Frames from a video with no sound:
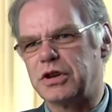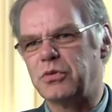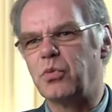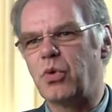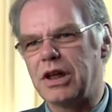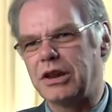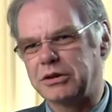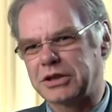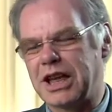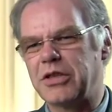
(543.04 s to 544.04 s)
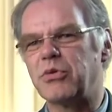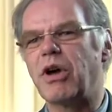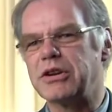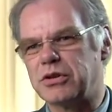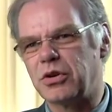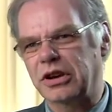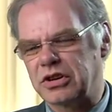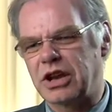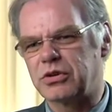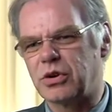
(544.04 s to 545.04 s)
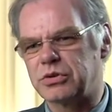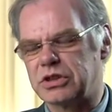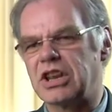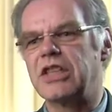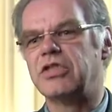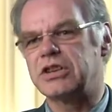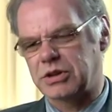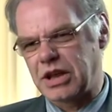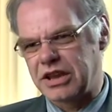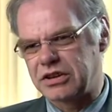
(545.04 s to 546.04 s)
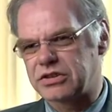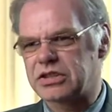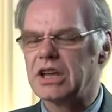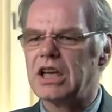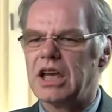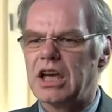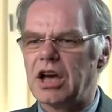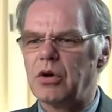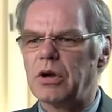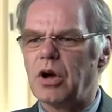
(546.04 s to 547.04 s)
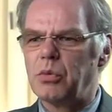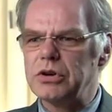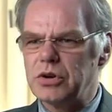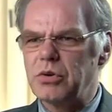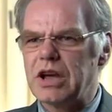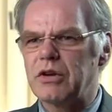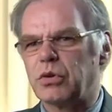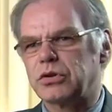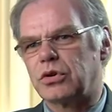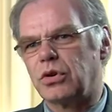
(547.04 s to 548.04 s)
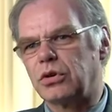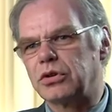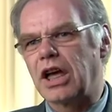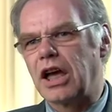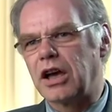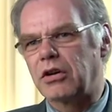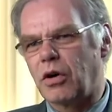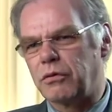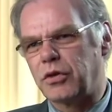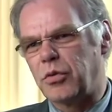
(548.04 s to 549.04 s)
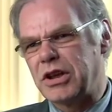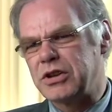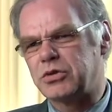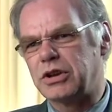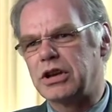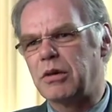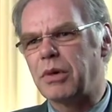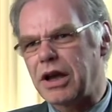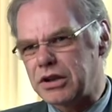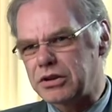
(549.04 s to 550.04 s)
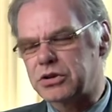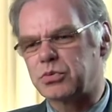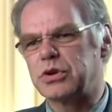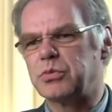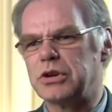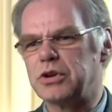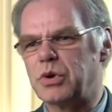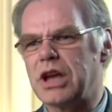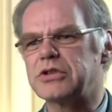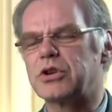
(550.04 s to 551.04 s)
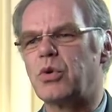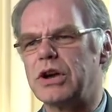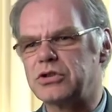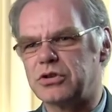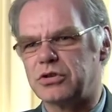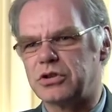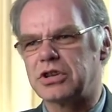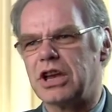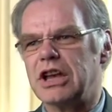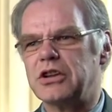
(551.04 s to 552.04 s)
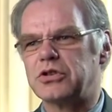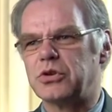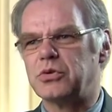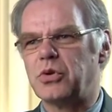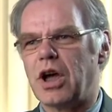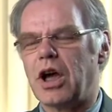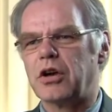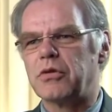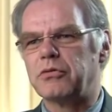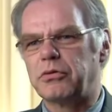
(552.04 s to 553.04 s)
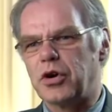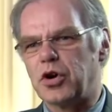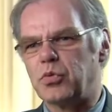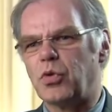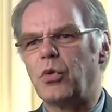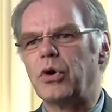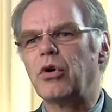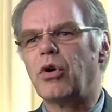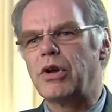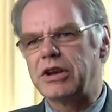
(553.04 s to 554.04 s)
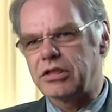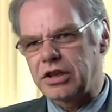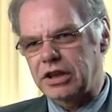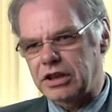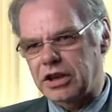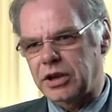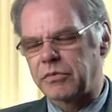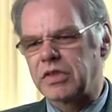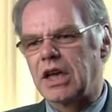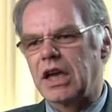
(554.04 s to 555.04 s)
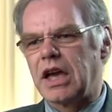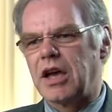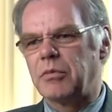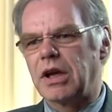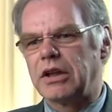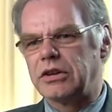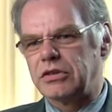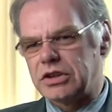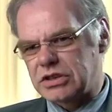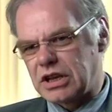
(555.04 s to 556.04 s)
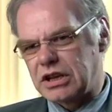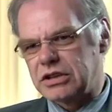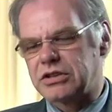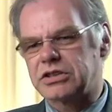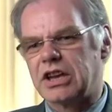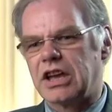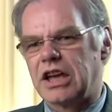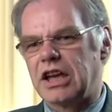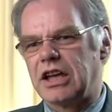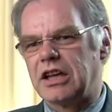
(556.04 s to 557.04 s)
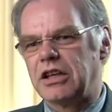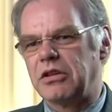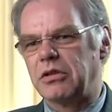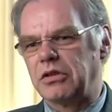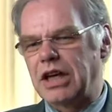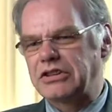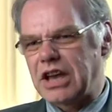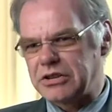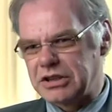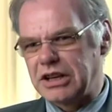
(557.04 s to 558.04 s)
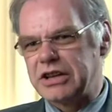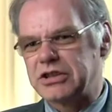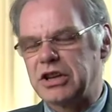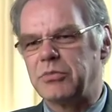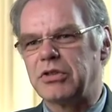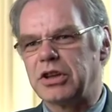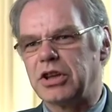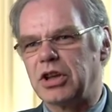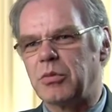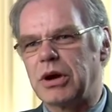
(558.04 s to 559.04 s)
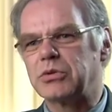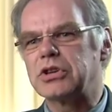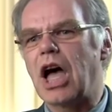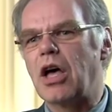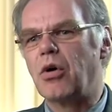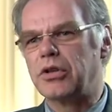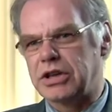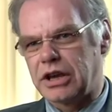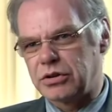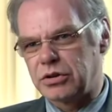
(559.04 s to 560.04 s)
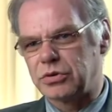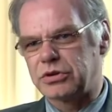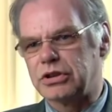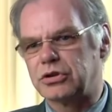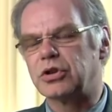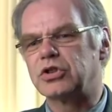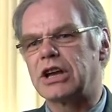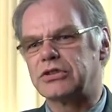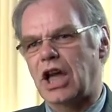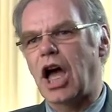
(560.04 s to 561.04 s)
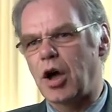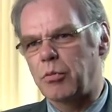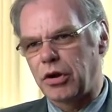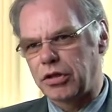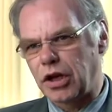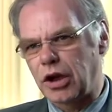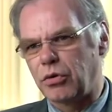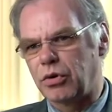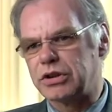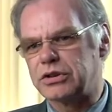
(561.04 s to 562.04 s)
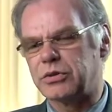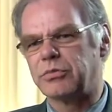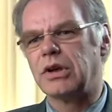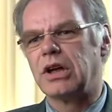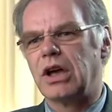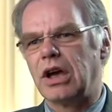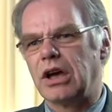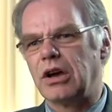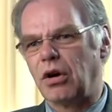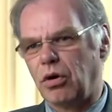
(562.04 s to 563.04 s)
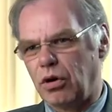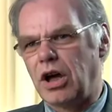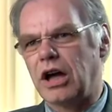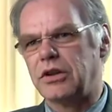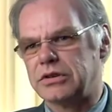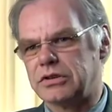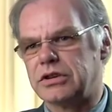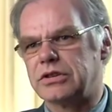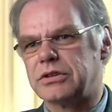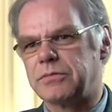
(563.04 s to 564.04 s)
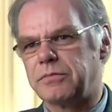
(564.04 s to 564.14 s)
him well to get the right diagnosis in this case. We do have what's called confirmatory bias, which means we ask questions to confirm what we're already thinking. And in this case, that hasn't led to him thinking about other diagnoses such as hyperthyroidism or heart disease.